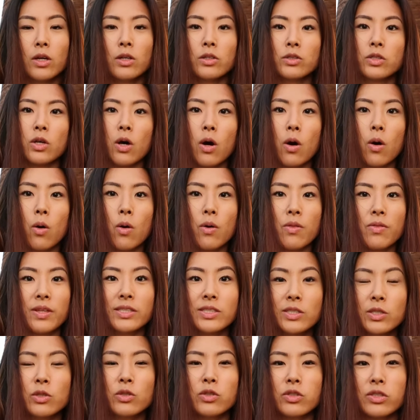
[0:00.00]
So
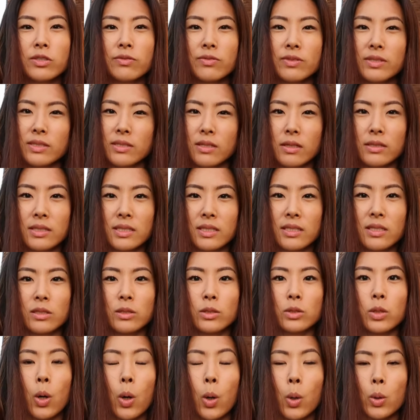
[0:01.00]
this usually results in a
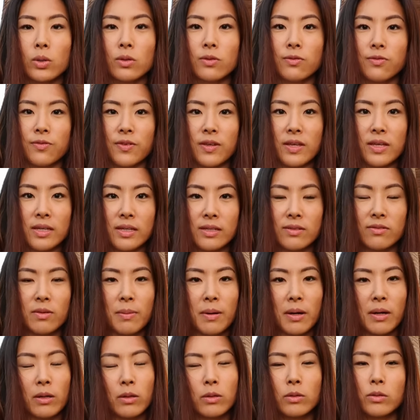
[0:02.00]
total fee of
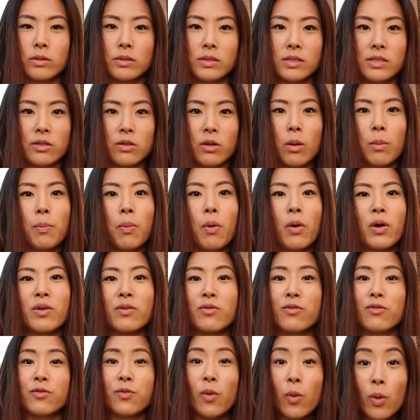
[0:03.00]
about
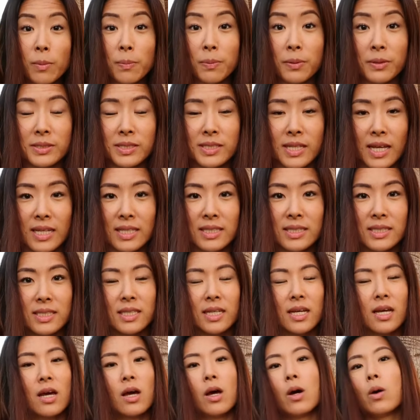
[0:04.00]
0.4%,
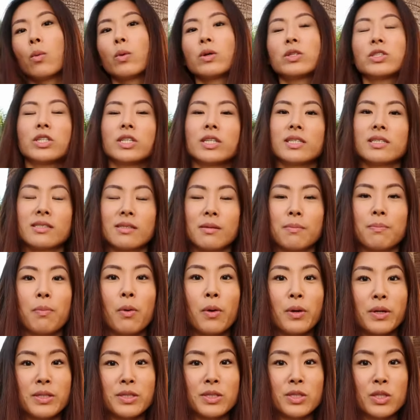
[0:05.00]
which is
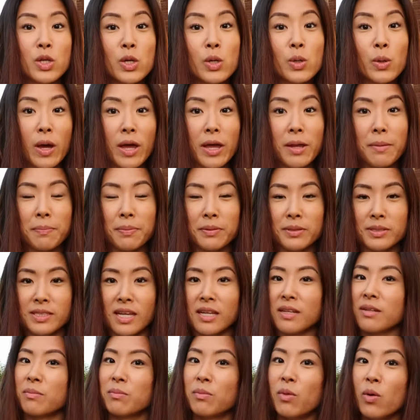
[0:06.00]

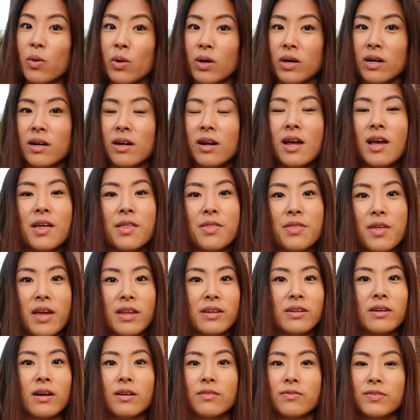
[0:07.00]
0.28% more
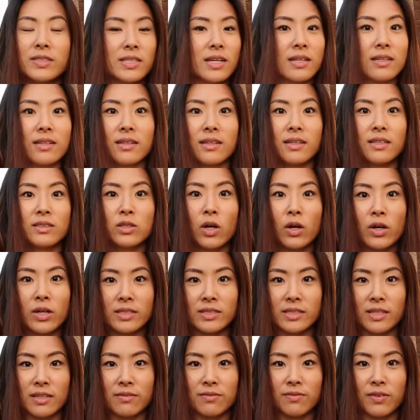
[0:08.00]
than a Fidelity
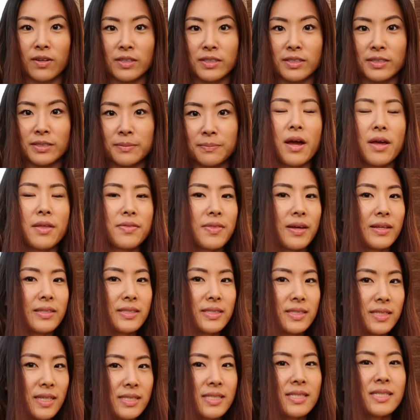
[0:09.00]
target date fund.
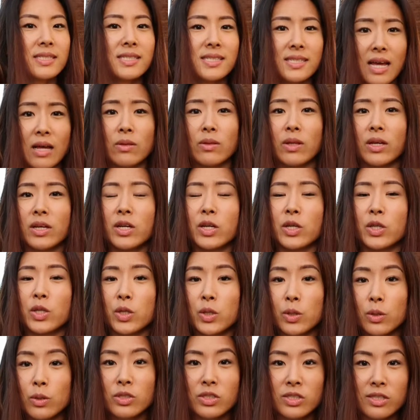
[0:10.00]
That doesn't sound like a
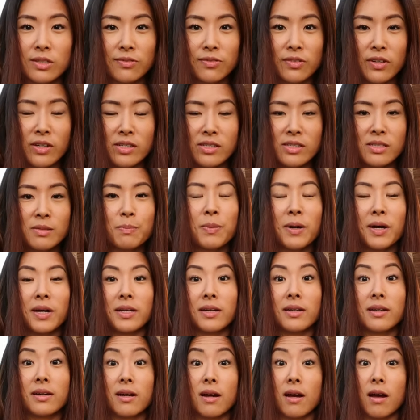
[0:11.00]
huge difference,
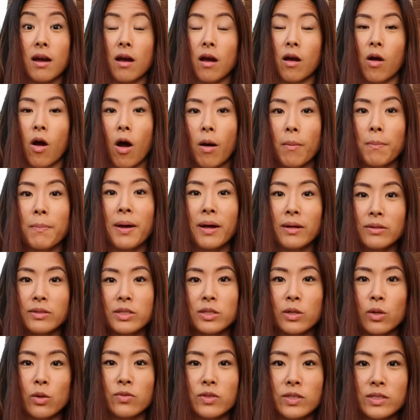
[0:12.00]
but
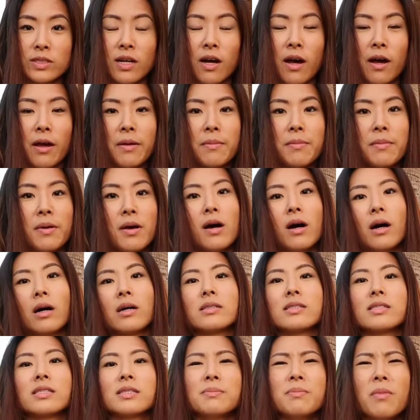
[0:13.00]
compounded over time,
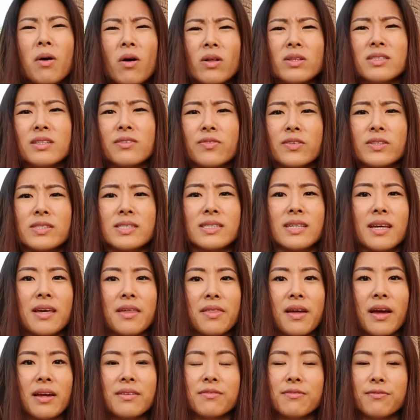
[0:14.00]
a small difference like
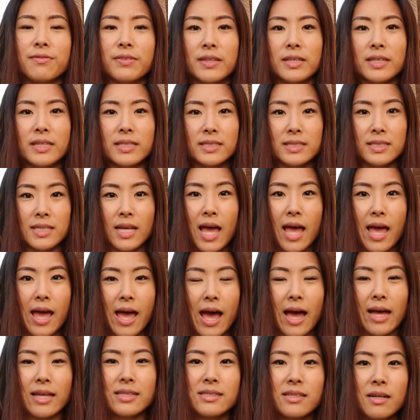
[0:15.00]
that in fees
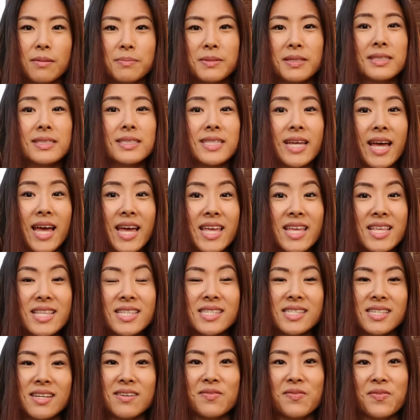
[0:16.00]
adds up to
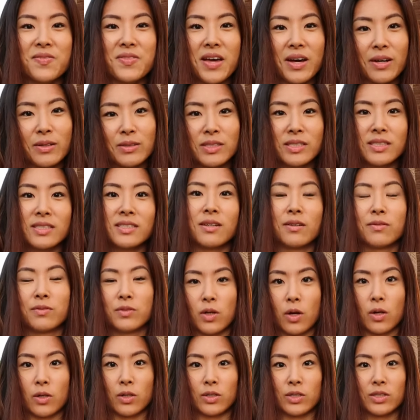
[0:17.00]
tens of thousands of
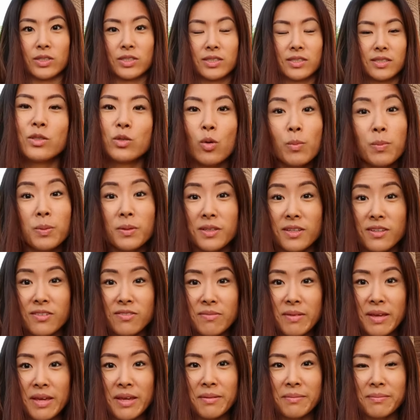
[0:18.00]
dollars. Don't believe
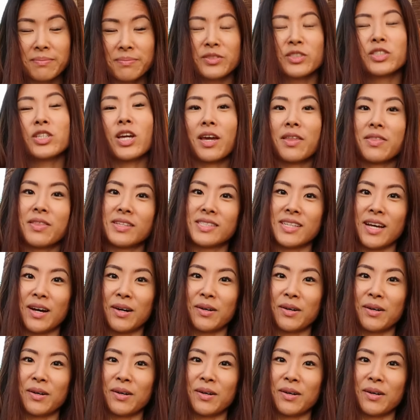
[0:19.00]
me? Check this